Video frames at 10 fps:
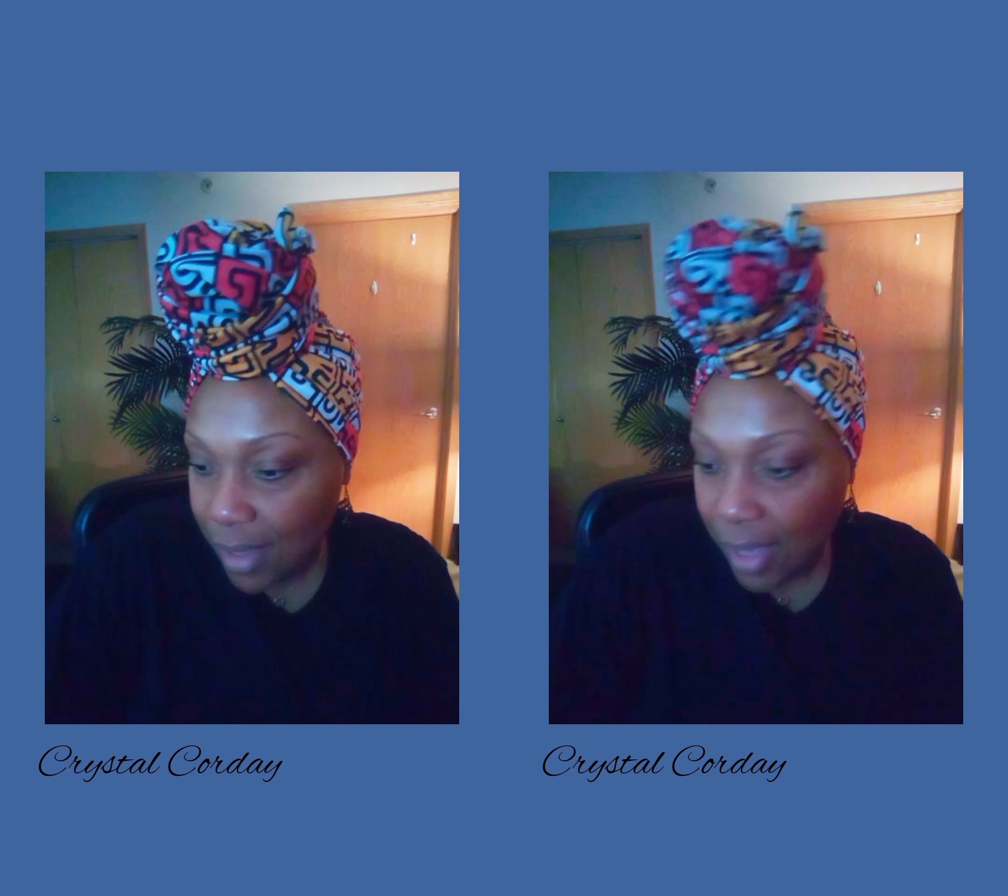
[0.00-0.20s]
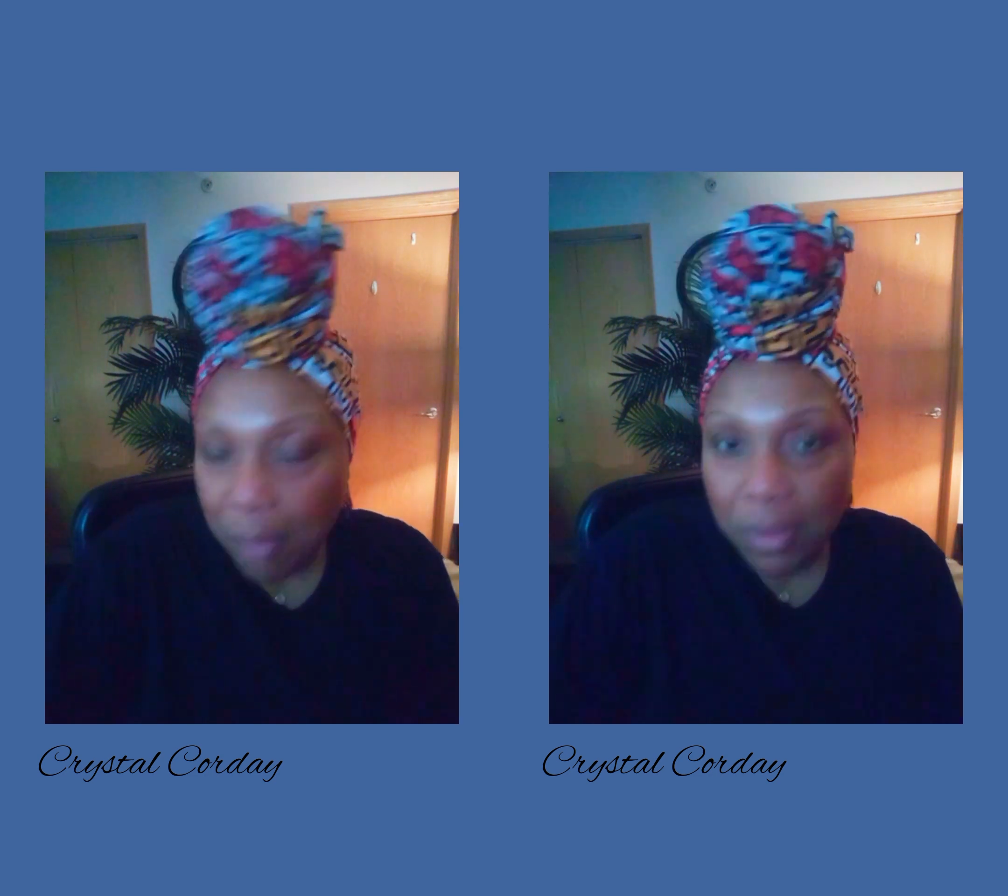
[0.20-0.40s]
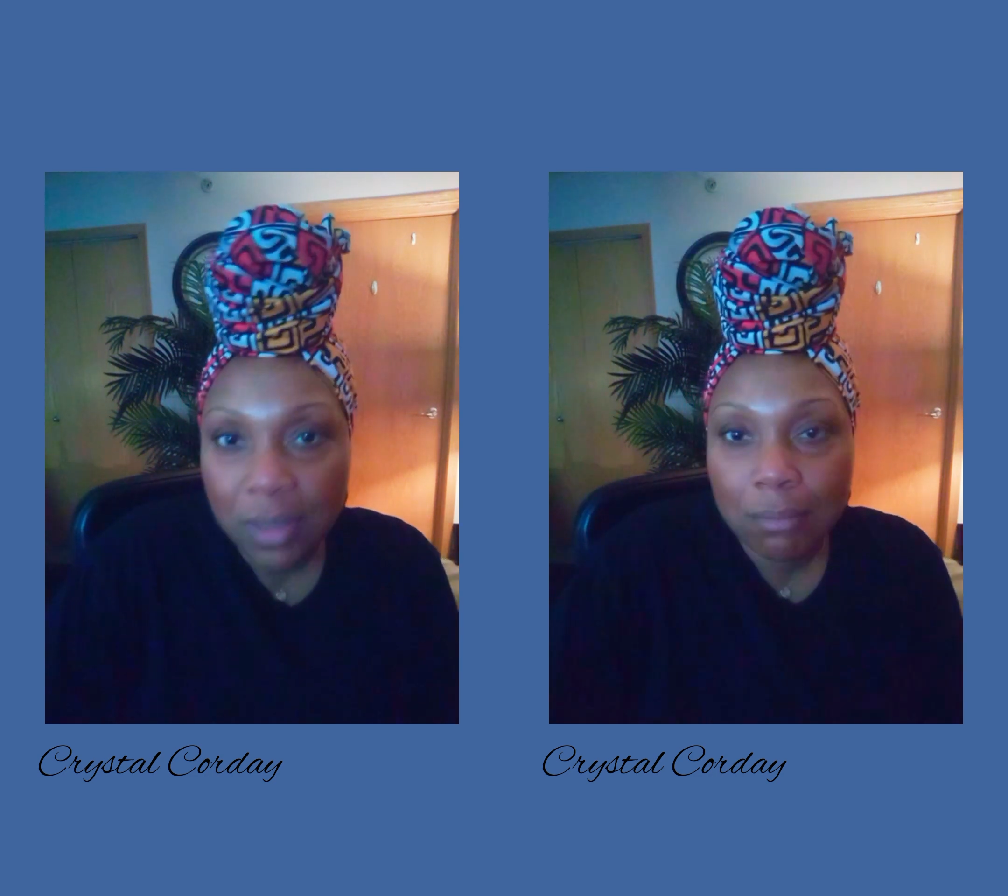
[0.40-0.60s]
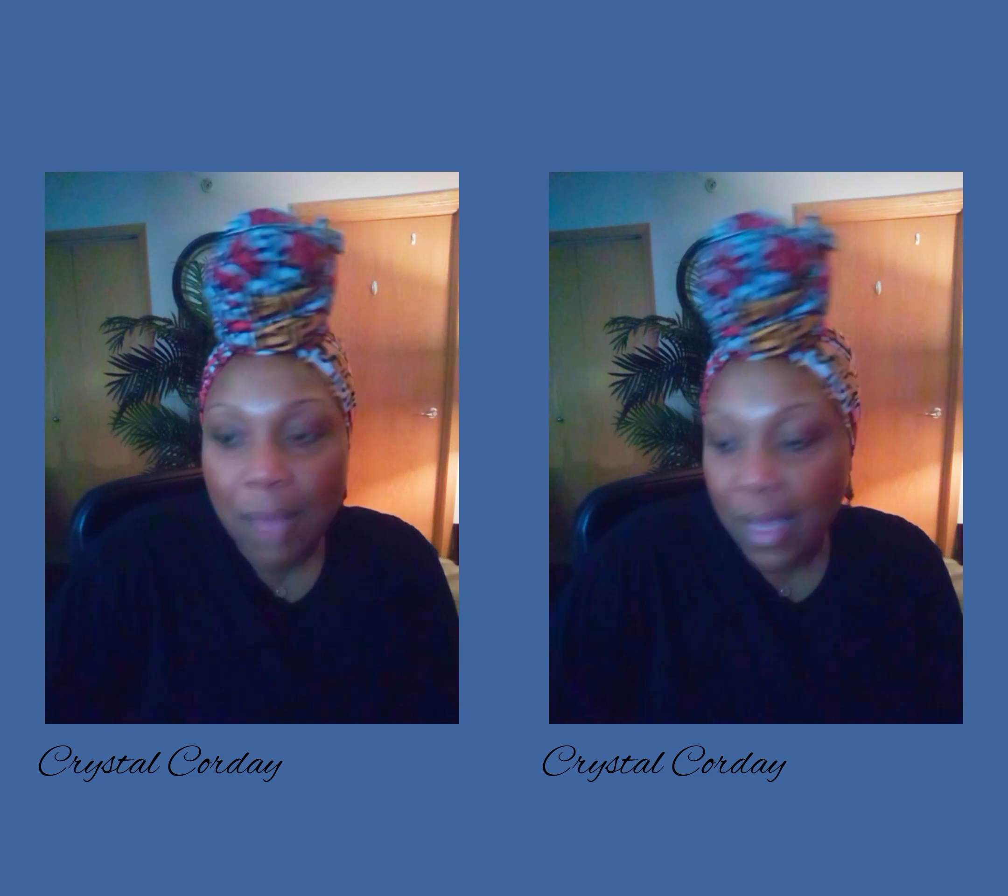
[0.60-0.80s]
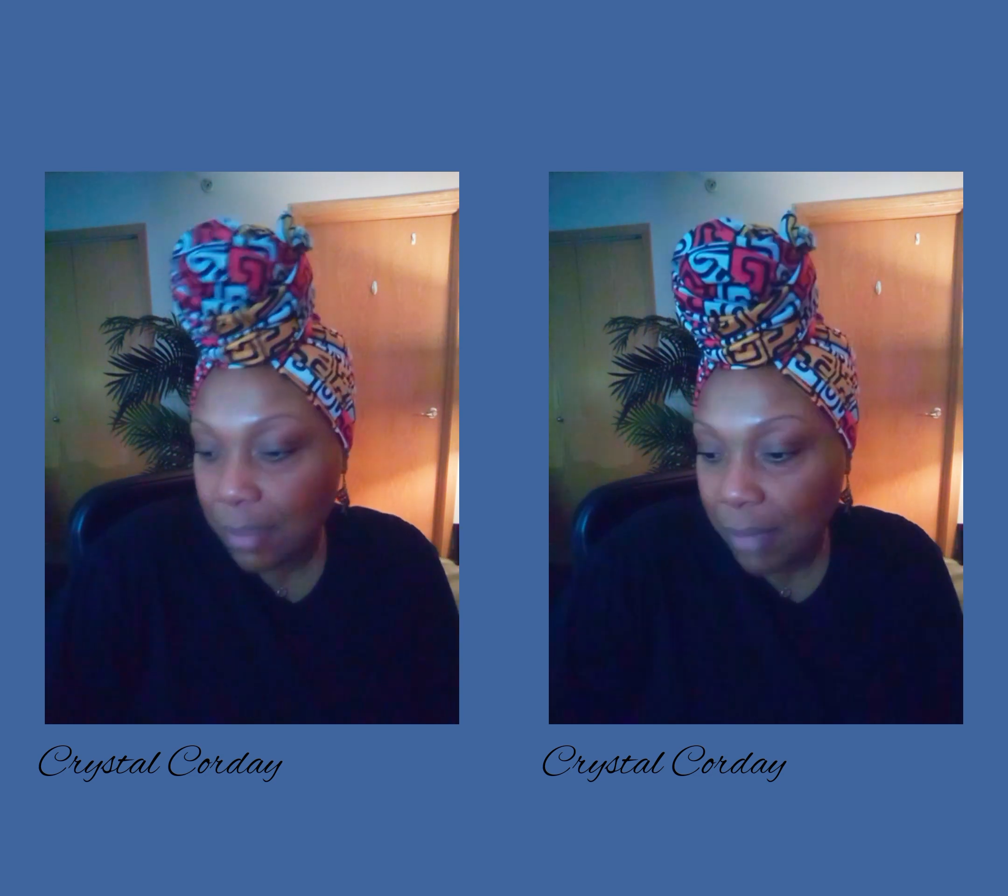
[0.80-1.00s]
I got my little
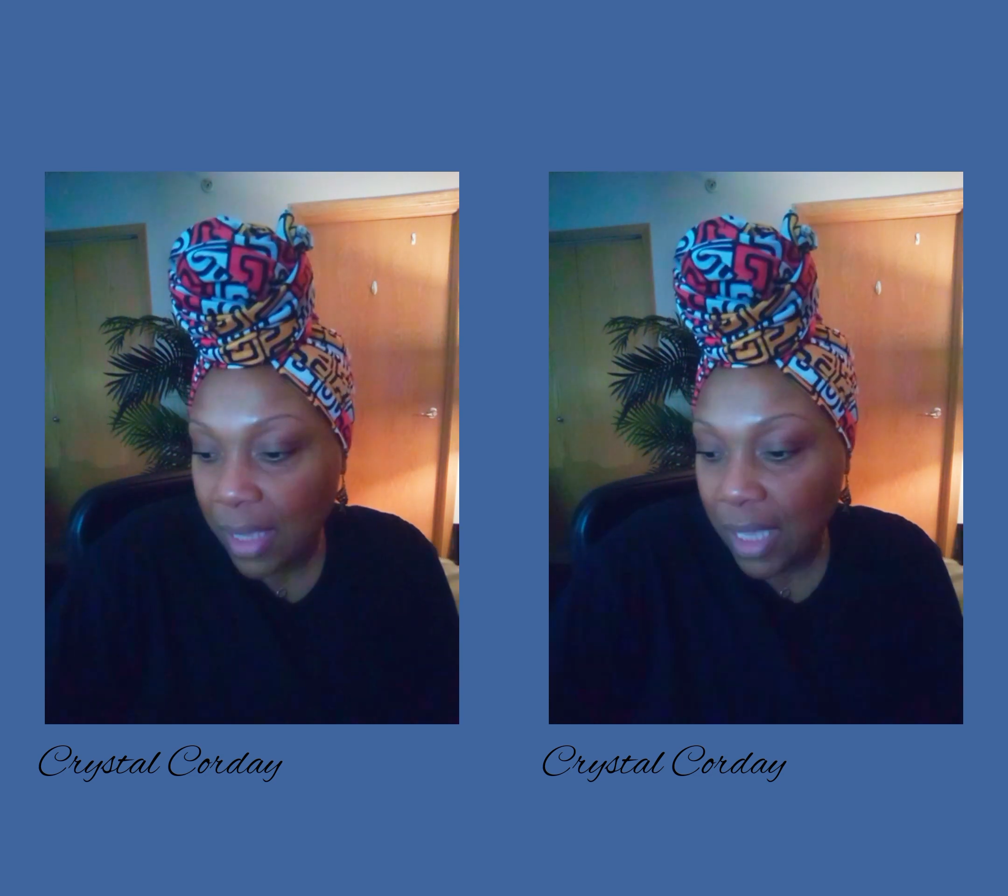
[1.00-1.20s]
mic in my